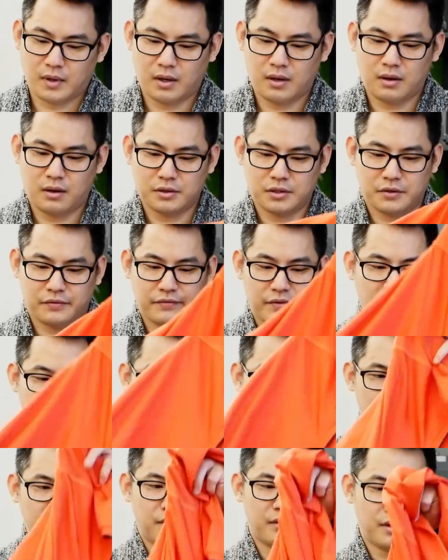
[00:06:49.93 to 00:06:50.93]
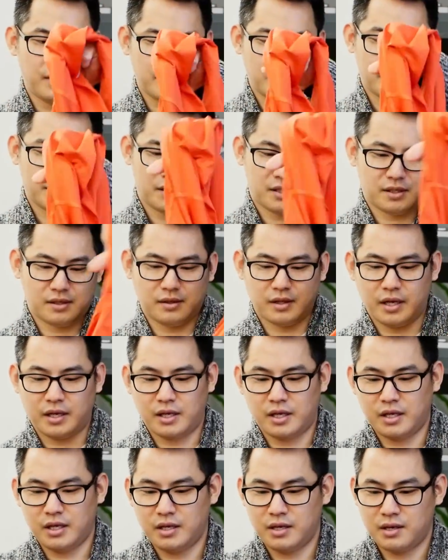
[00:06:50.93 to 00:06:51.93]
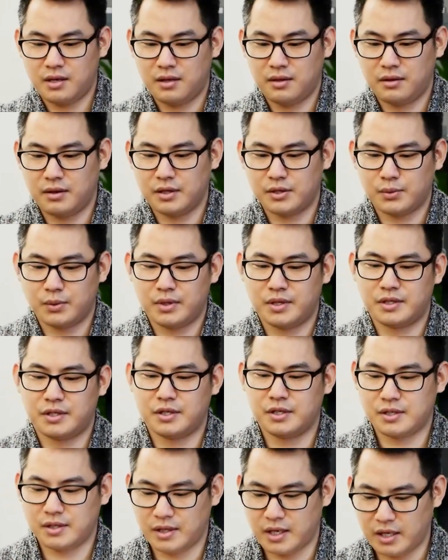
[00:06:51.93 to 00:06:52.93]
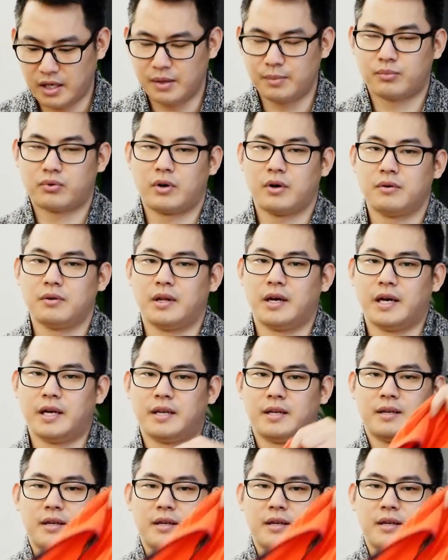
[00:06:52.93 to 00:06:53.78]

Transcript: Also found this Nike. This one is just Nike Pro line.